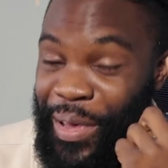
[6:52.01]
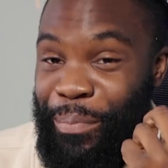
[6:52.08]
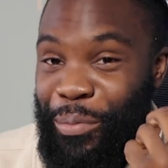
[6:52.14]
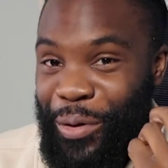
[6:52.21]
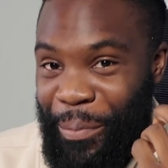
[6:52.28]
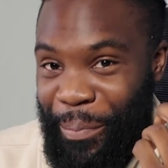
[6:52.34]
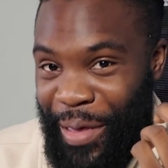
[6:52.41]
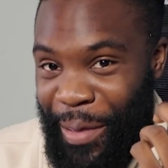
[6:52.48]

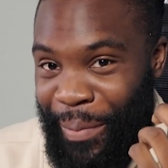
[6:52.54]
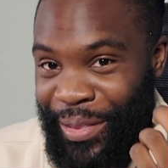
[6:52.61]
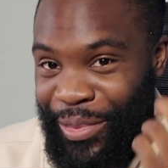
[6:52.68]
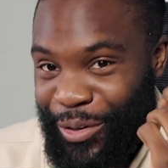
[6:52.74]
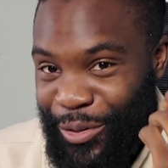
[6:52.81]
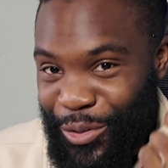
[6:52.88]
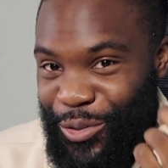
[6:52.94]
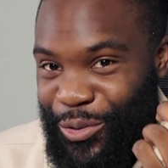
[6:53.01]
people can be a bit
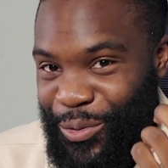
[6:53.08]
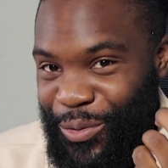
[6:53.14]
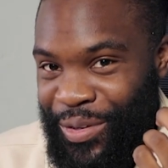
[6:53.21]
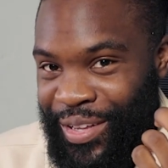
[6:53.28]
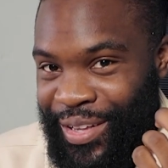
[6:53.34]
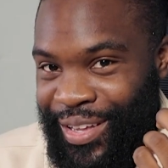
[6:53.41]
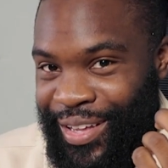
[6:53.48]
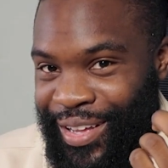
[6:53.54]
delusional,
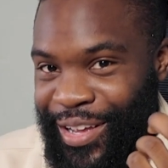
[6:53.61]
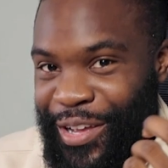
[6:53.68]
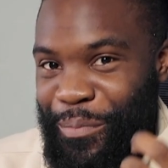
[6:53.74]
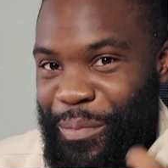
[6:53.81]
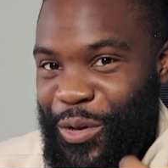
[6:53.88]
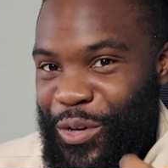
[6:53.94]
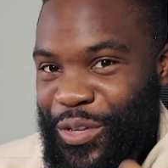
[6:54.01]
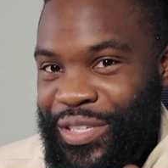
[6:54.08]

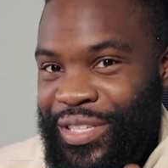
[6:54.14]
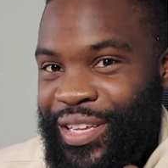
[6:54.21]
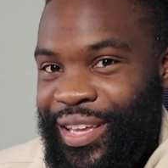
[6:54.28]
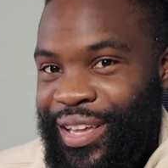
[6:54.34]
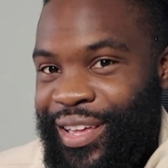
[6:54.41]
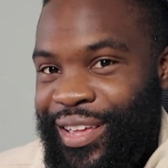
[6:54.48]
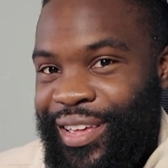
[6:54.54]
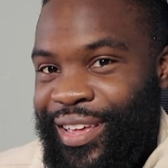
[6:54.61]
because
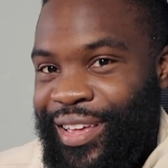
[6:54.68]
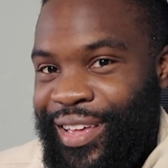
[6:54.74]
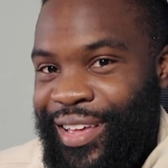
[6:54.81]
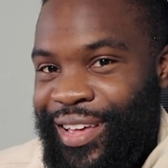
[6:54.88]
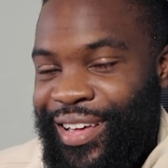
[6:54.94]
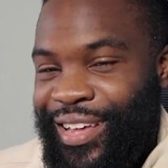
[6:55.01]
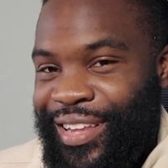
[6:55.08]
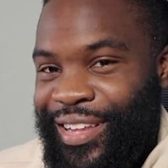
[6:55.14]

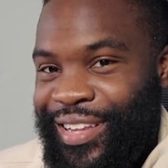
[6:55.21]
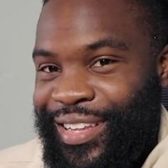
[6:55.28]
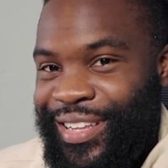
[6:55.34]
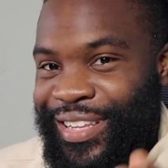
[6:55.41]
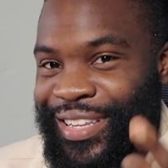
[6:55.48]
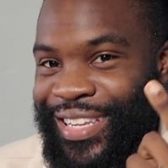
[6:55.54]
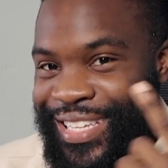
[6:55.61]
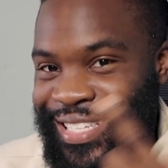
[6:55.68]

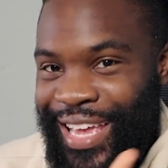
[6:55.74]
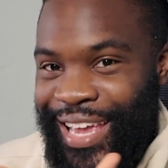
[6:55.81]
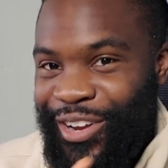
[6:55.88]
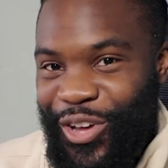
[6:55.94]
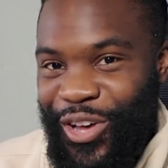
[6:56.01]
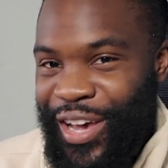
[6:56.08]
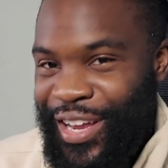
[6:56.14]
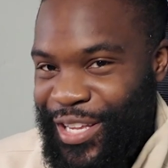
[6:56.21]
this
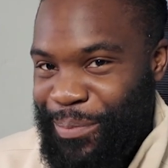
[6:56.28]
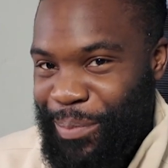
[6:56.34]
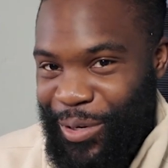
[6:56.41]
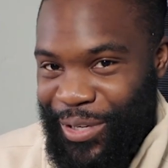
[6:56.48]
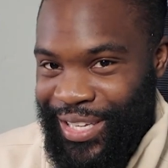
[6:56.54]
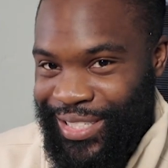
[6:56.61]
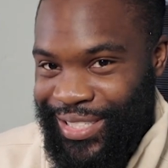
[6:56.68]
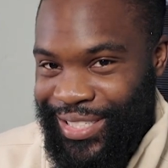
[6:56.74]
ain't hurting his
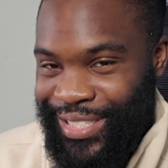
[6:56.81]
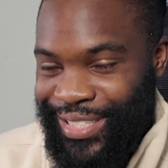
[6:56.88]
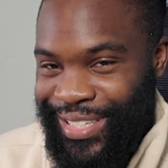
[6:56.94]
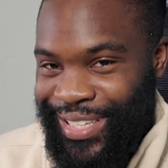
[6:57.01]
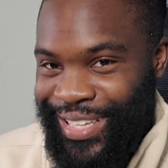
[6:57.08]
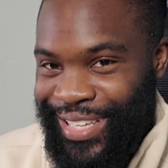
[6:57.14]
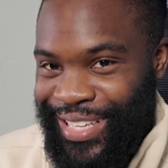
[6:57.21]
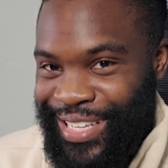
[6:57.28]
pockets.
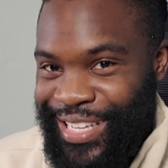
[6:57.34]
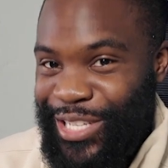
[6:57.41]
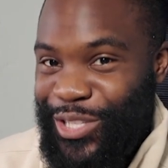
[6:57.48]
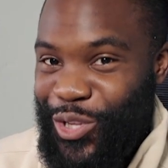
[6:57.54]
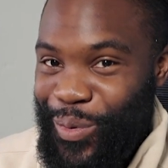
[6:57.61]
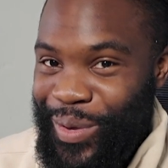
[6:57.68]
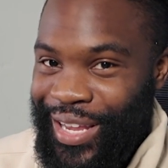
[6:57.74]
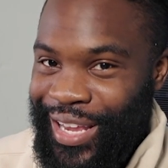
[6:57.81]
He's
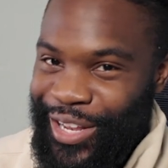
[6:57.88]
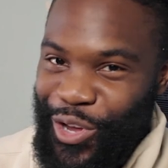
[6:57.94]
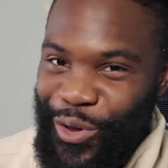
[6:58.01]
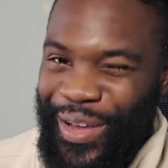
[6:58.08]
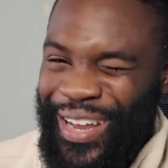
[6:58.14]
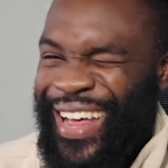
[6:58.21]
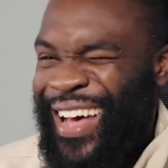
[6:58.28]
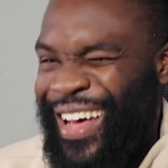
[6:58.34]
doing it
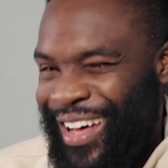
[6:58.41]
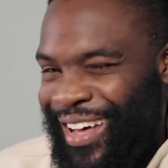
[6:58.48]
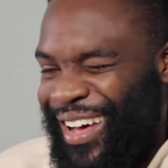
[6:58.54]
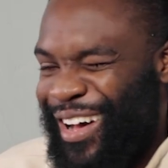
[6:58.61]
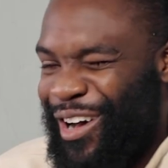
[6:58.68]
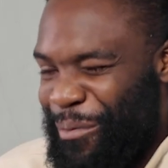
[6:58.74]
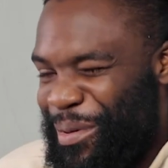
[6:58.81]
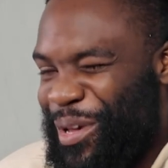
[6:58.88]
knowing,
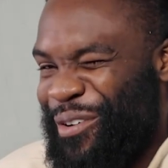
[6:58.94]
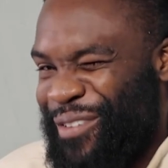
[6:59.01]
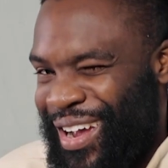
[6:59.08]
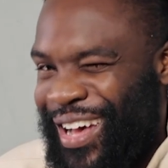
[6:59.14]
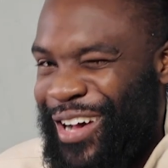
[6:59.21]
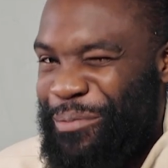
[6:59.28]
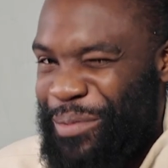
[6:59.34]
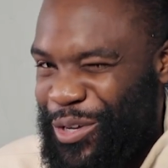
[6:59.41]
I'll be all
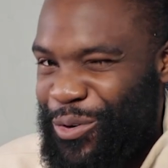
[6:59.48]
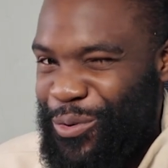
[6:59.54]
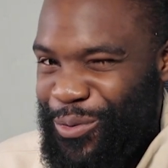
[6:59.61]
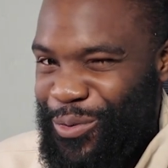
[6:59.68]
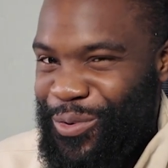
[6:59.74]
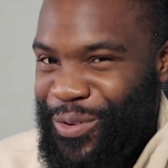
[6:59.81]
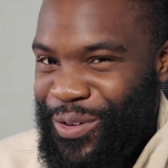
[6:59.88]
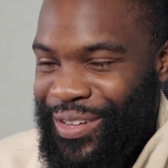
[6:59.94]
right. I'll be cool.